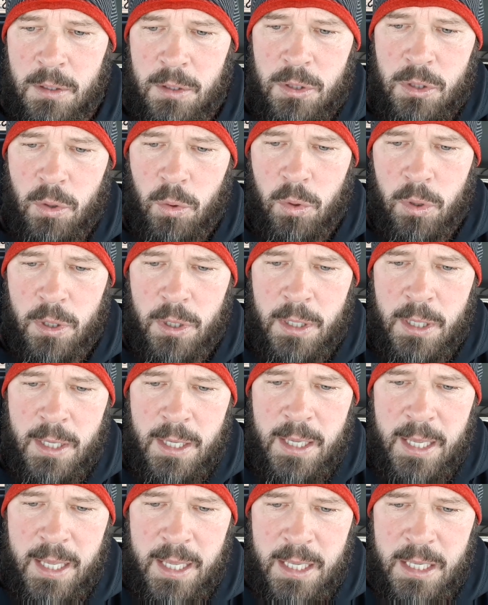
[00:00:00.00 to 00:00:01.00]
nor
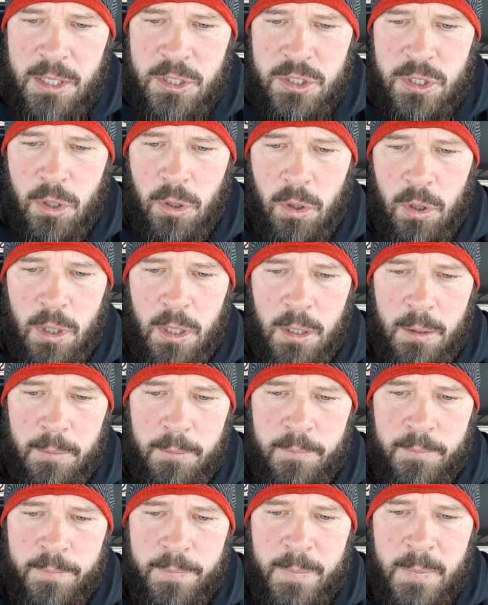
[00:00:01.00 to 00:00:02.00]
his
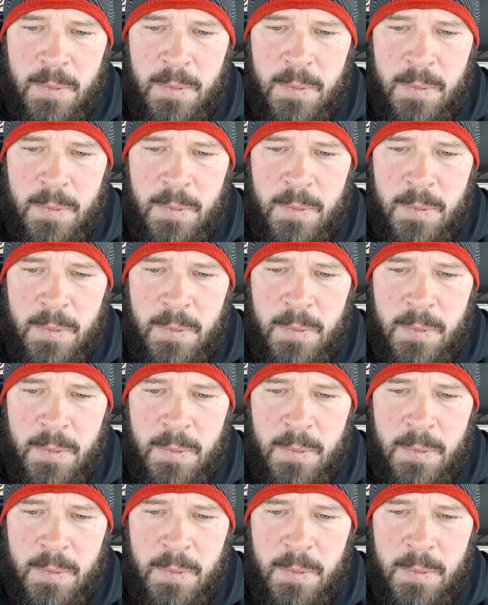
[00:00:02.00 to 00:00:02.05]
arm,